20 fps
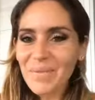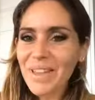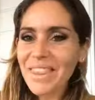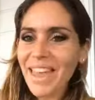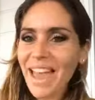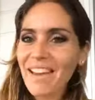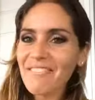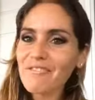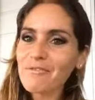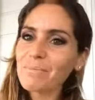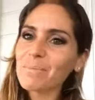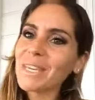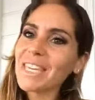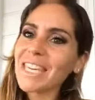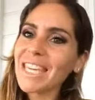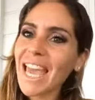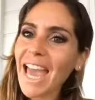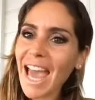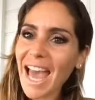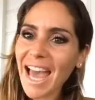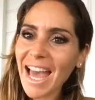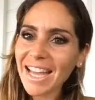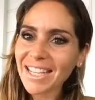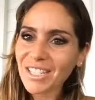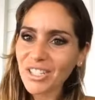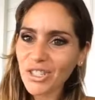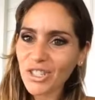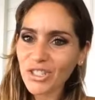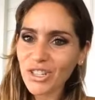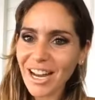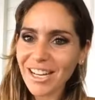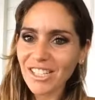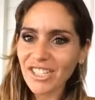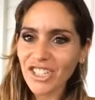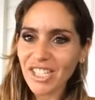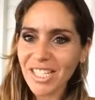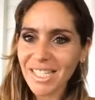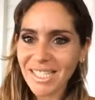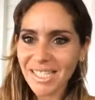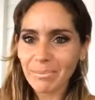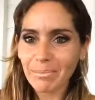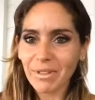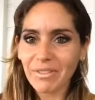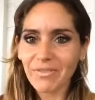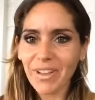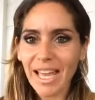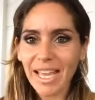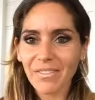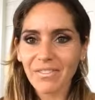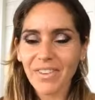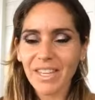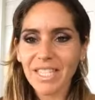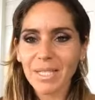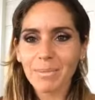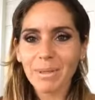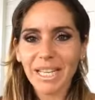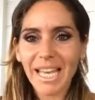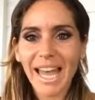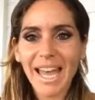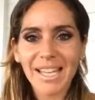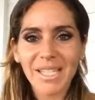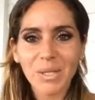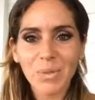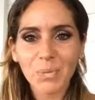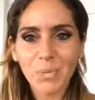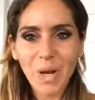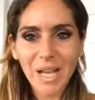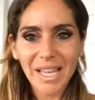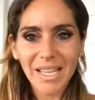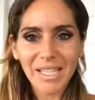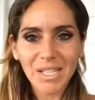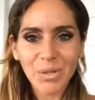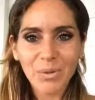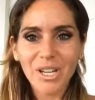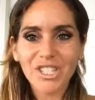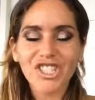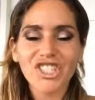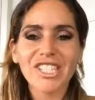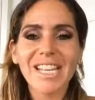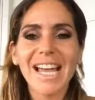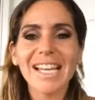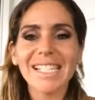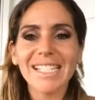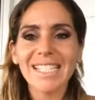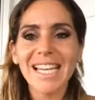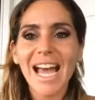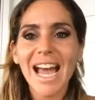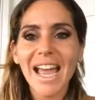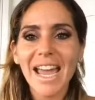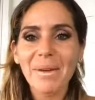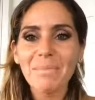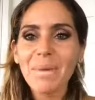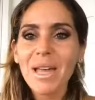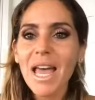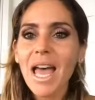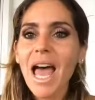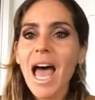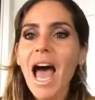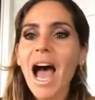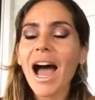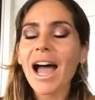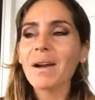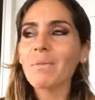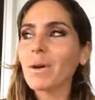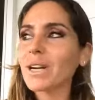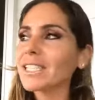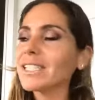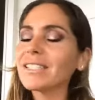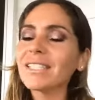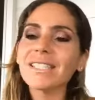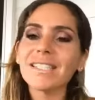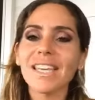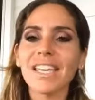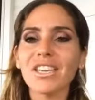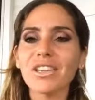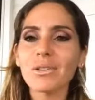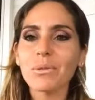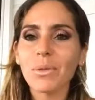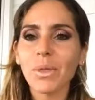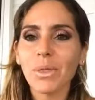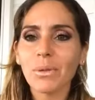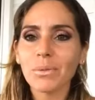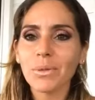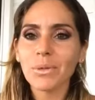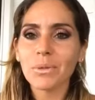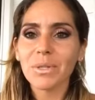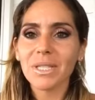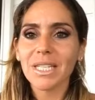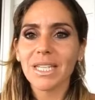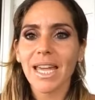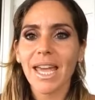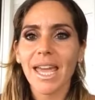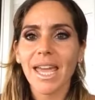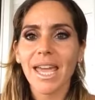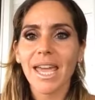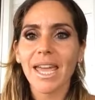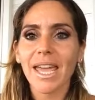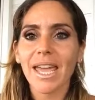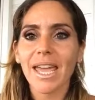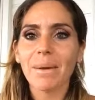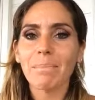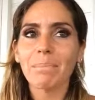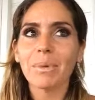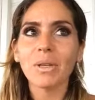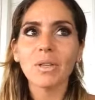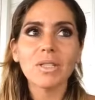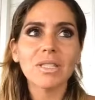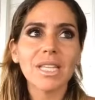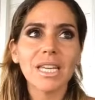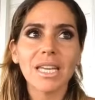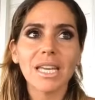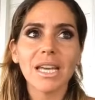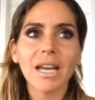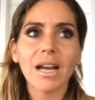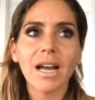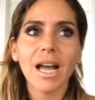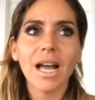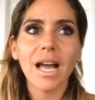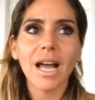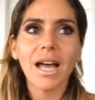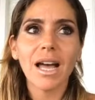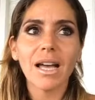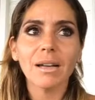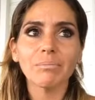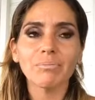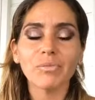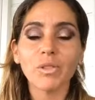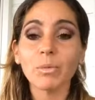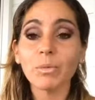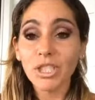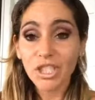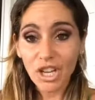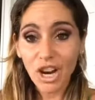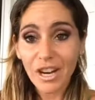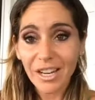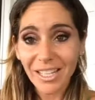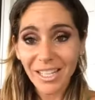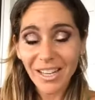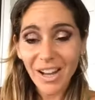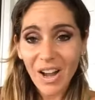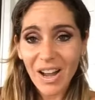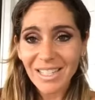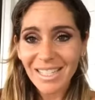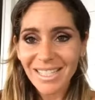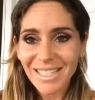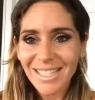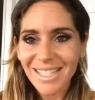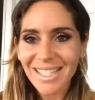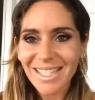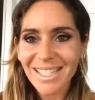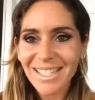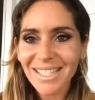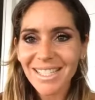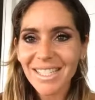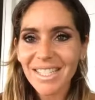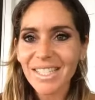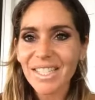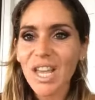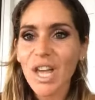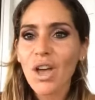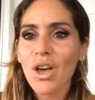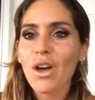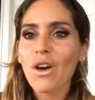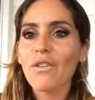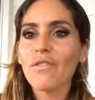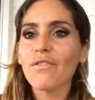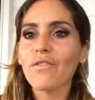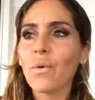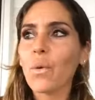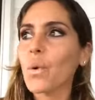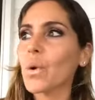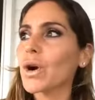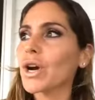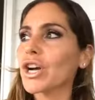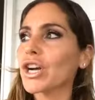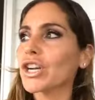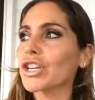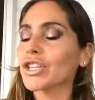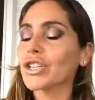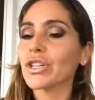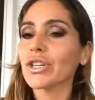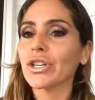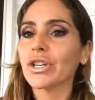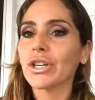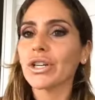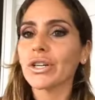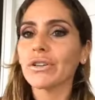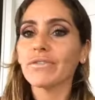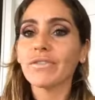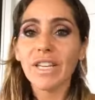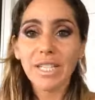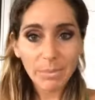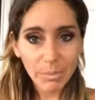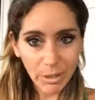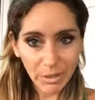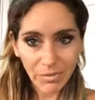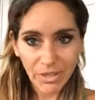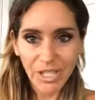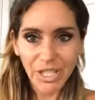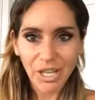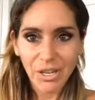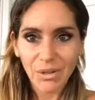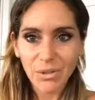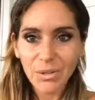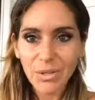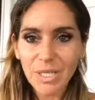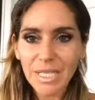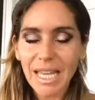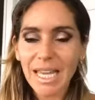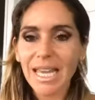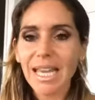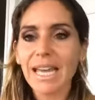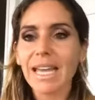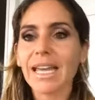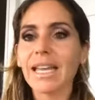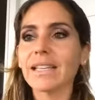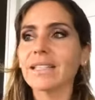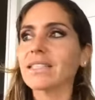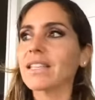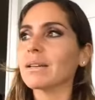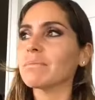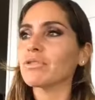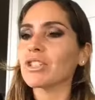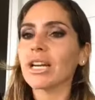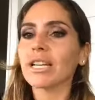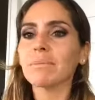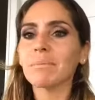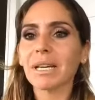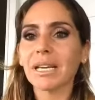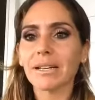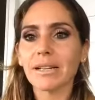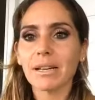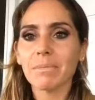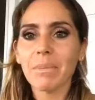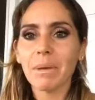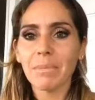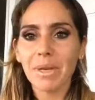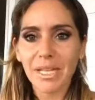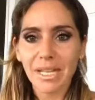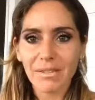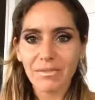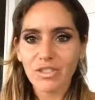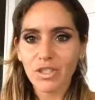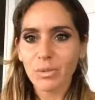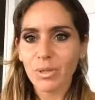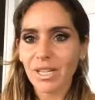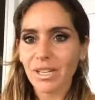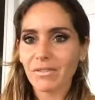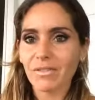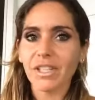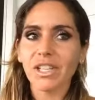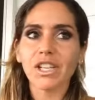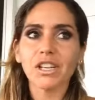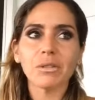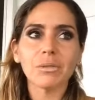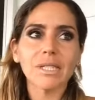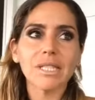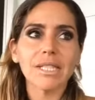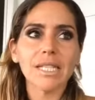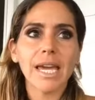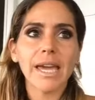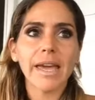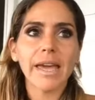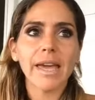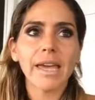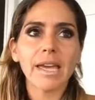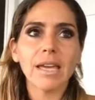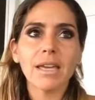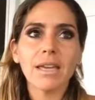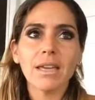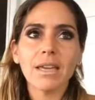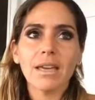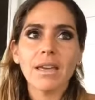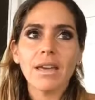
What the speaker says: with FB Ad Strategist, simplifying Facebook ads one question at a time. I wanted to take you through today building retargeting audiences for your Facebook videos, and I'm trying to make a commitment of doing a video a day